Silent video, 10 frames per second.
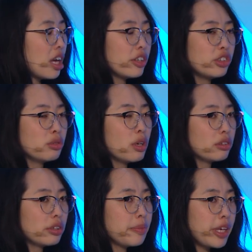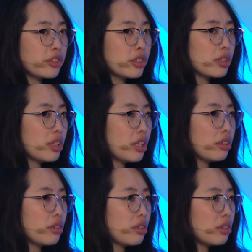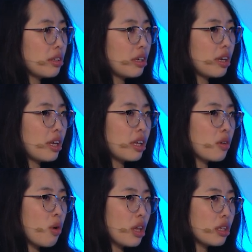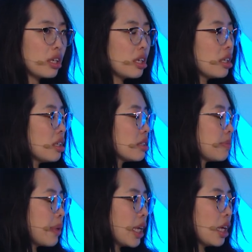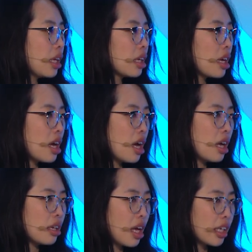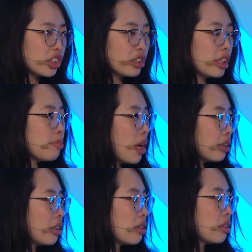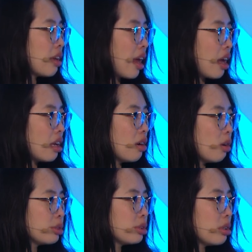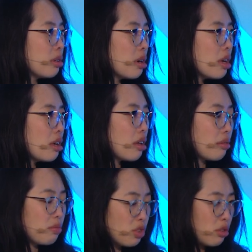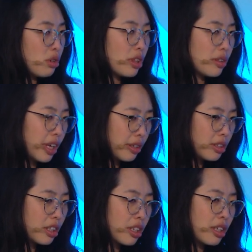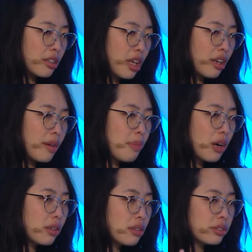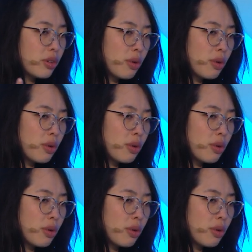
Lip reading: You want to make sure that your data quality is being actually monitored, and also like the data models